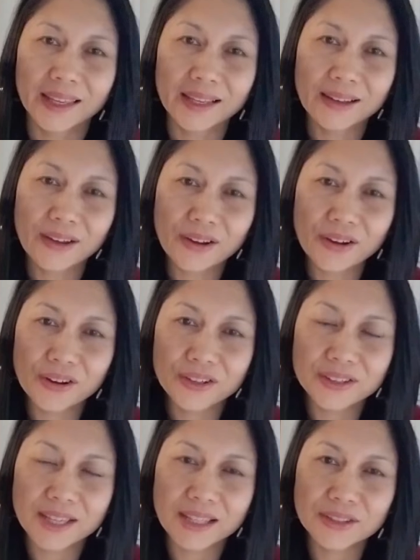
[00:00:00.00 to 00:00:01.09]
Hello,
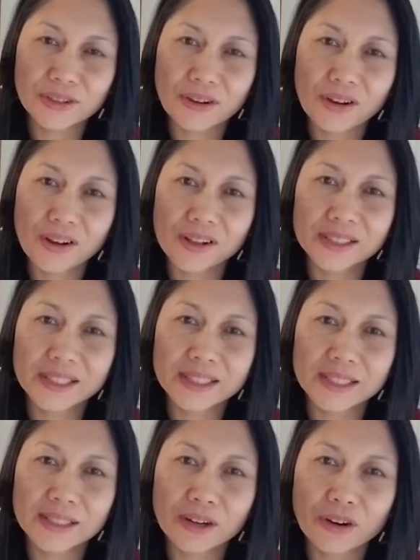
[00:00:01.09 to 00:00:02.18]
good day to all. This
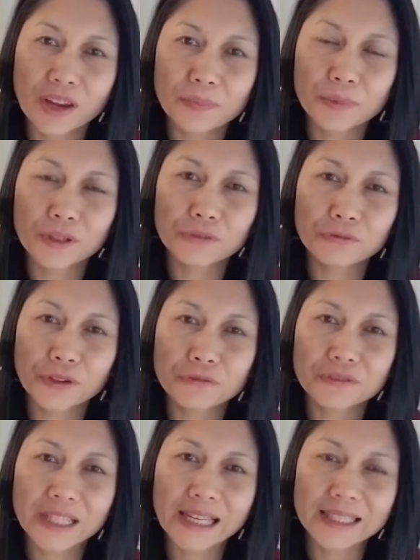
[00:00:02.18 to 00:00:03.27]
is our April
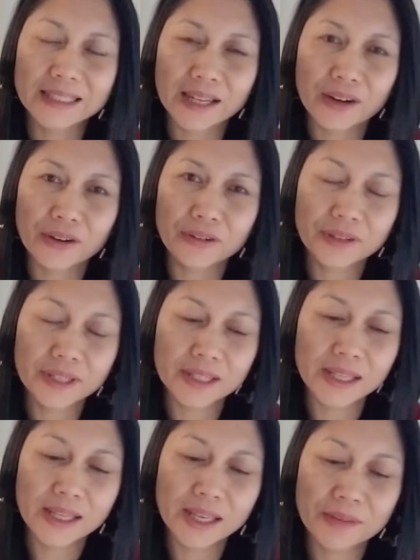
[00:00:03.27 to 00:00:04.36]
5th daily tarot
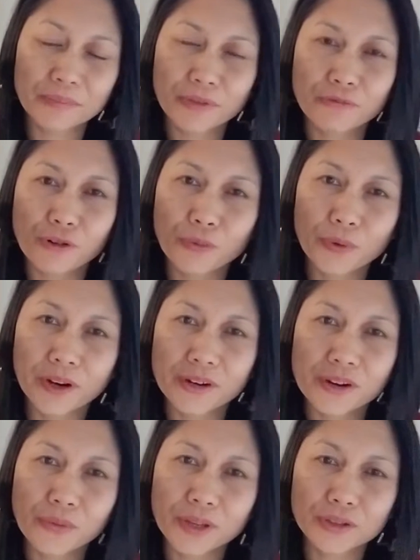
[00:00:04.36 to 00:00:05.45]
reading, and before we're
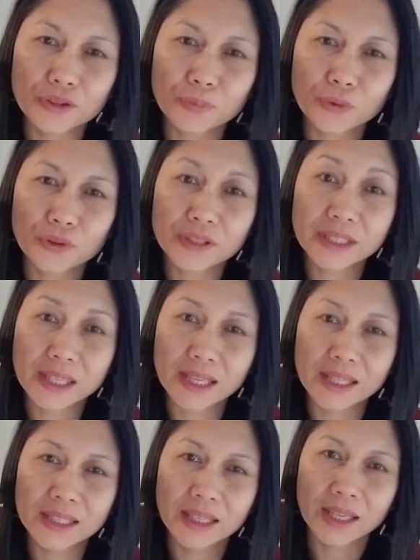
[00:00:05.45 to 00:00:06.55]
going to
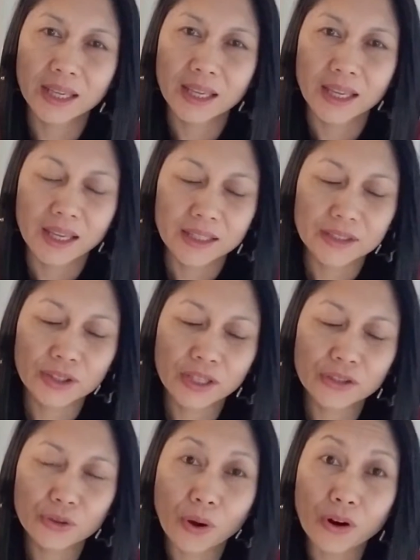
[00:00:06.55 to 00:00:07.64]
proceed
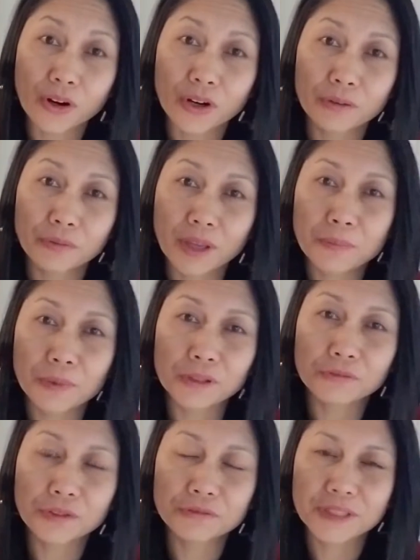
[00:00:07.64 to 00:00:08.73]
into our April
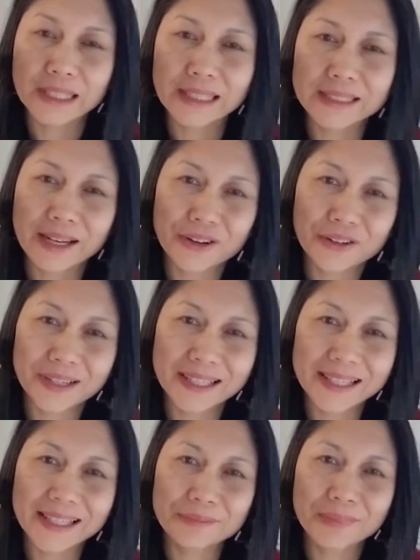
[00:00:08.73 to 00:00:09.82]
5th daily tarot
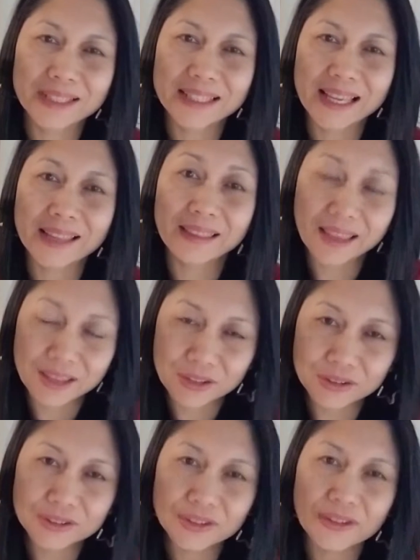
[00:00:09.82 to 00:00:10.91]
reading, let me say thank
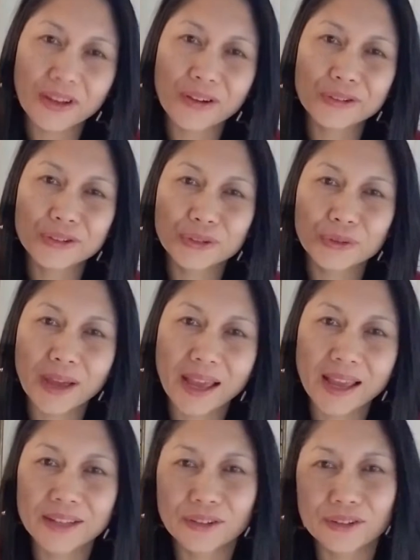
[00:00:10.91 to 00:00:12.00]
you to those who
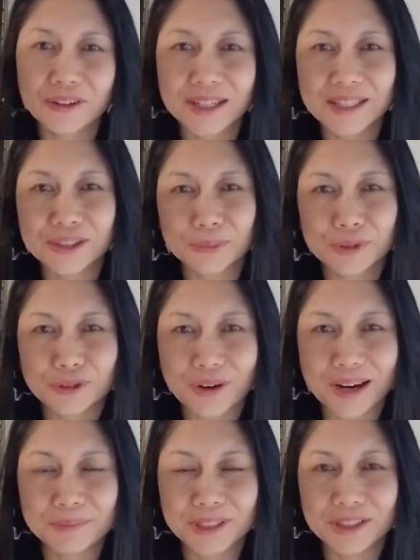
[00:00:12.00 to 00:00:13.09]
had already
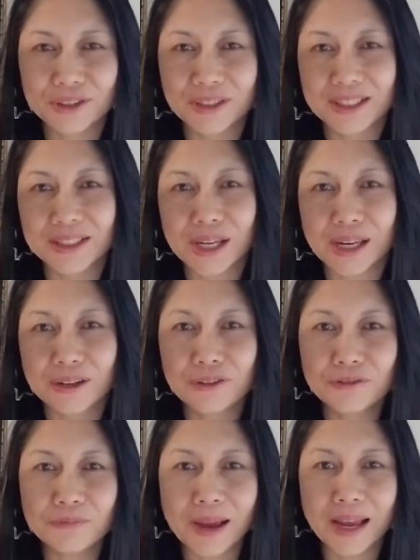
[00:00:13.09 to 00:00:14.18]
subscribed into this channel
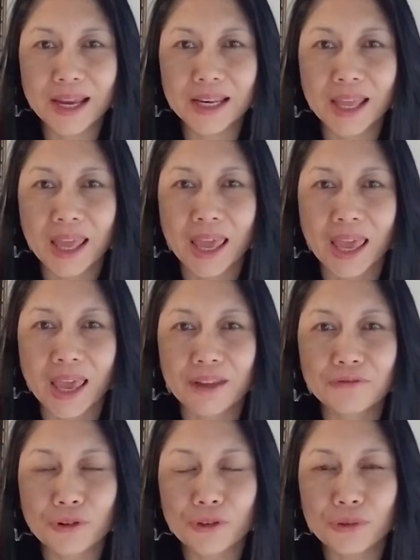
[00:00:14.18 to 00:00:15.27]
of mine,
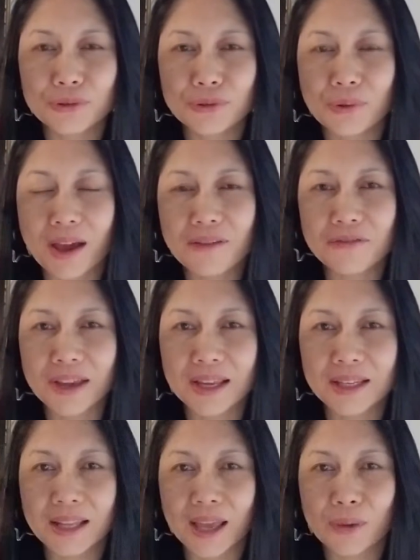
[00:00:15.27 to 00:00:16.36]
and for those who
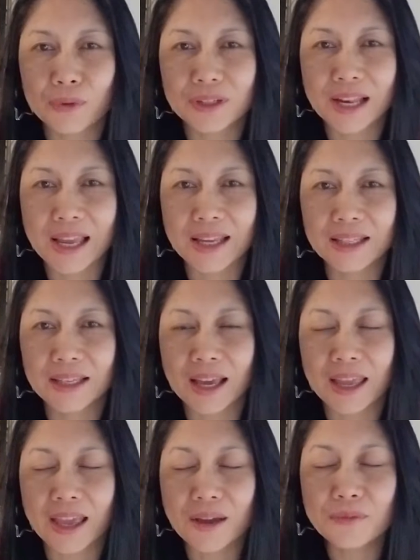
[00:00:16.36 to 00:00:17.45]
haven't, I
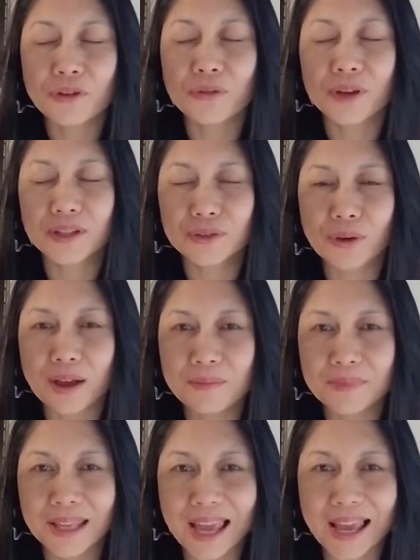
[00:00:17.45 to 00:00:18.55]
am going to
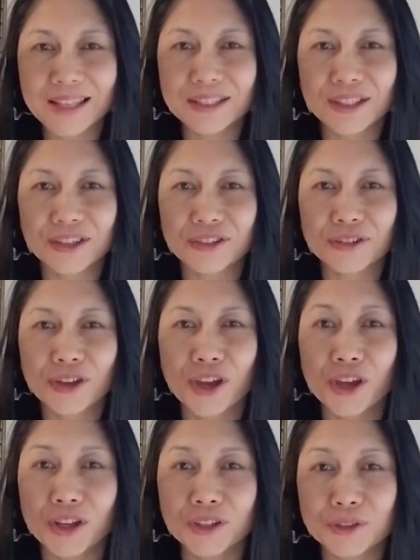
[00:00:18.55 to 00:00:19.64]
humbly ask you
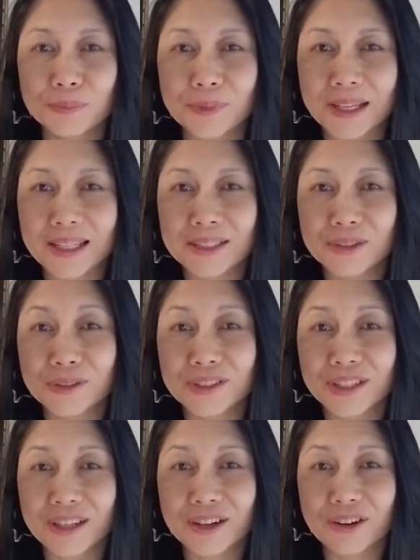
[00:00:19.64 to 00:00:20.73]
to please
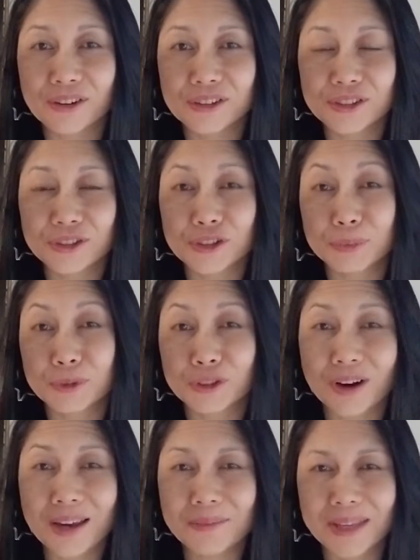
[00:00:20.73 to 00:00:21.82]
consider also
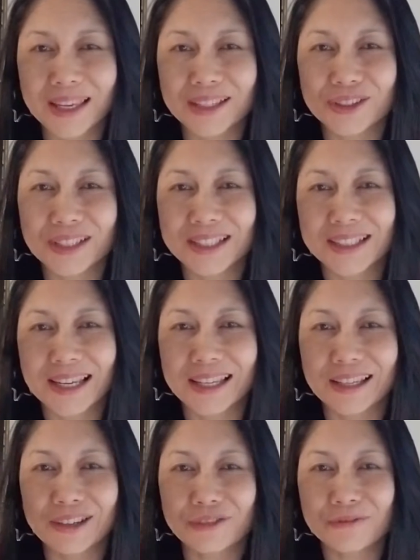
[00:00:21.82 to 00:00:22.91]
subscribing into this
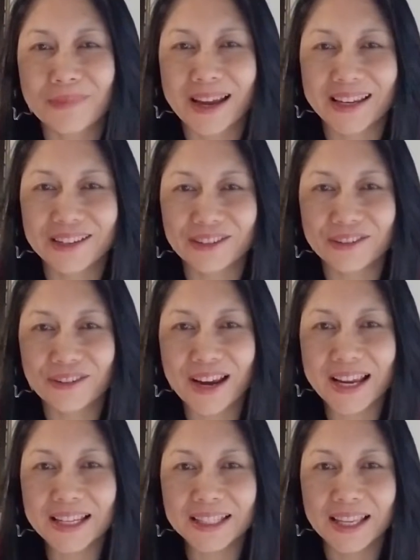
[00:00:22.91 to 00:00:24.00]
channel of mine. All
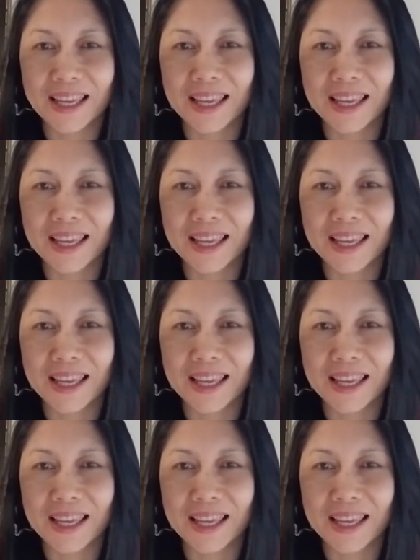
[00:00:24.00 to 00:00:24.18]
right?